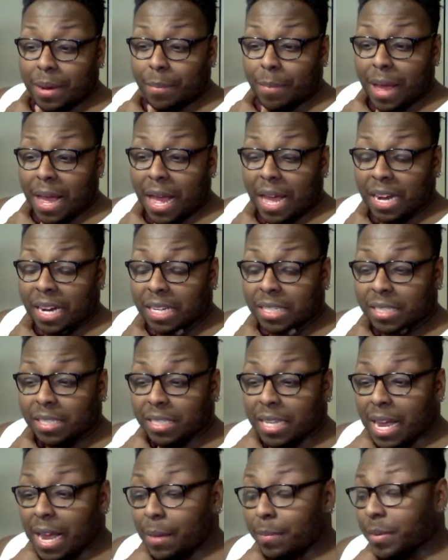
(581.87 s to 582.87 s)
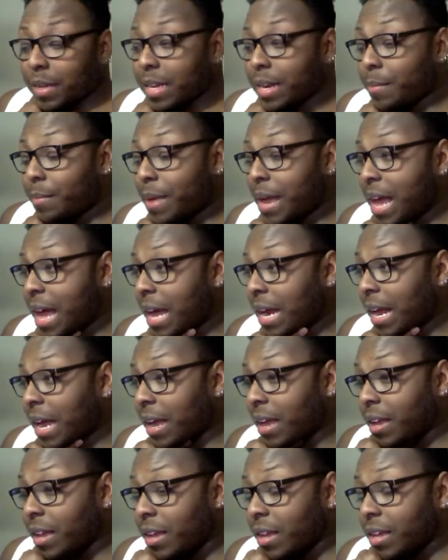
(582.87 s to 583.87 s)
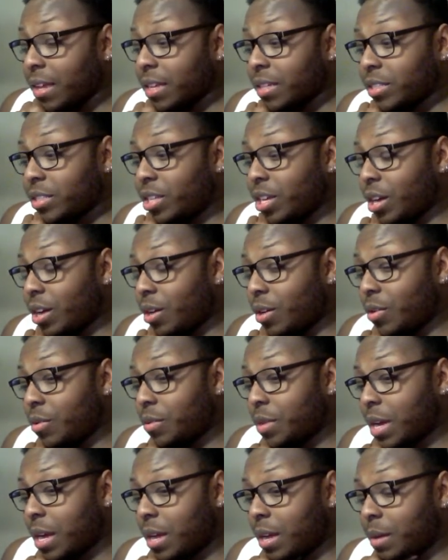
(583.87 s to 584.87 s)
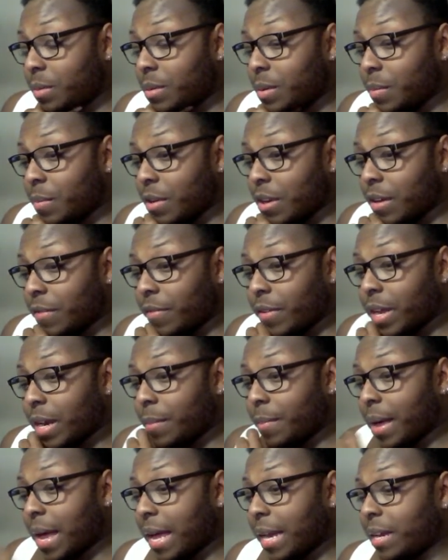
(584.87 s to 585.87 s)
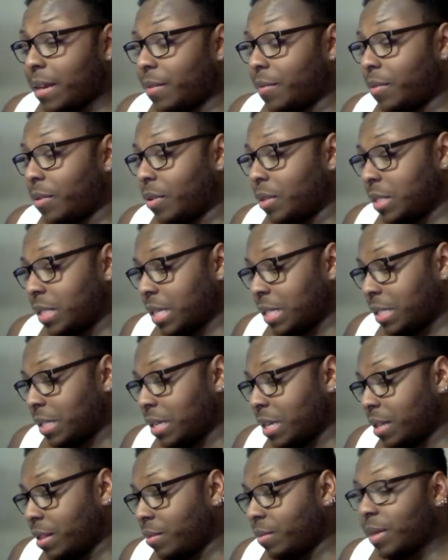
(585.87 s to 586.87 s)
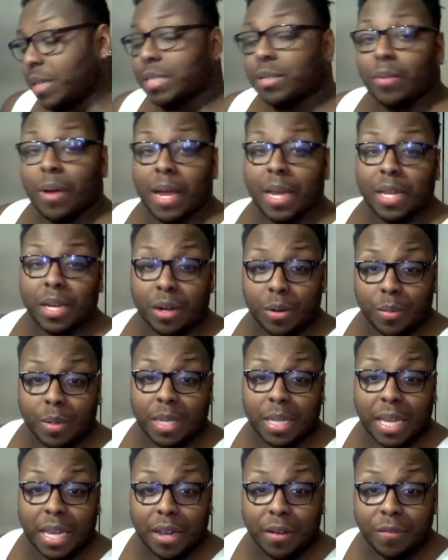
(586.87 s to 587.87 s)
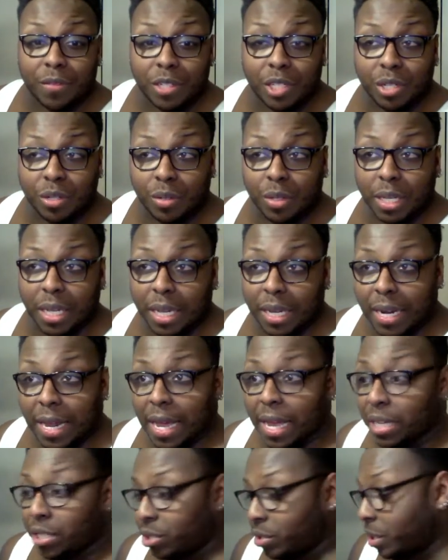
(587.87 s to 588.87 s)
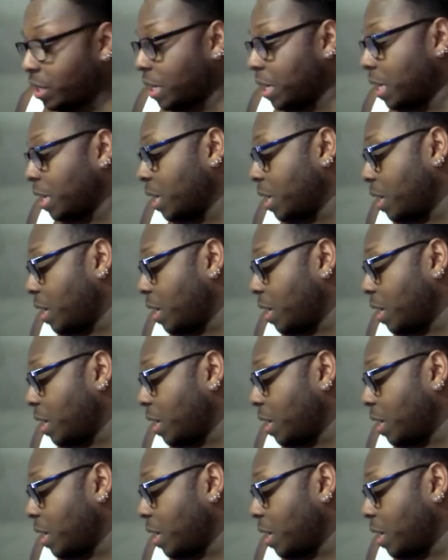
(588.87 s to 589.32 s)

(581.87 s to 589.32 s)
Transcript: Amada stopped it. Amada told the boyfriend about it. And of course, that's another reason why he don't really care for Julian naturally.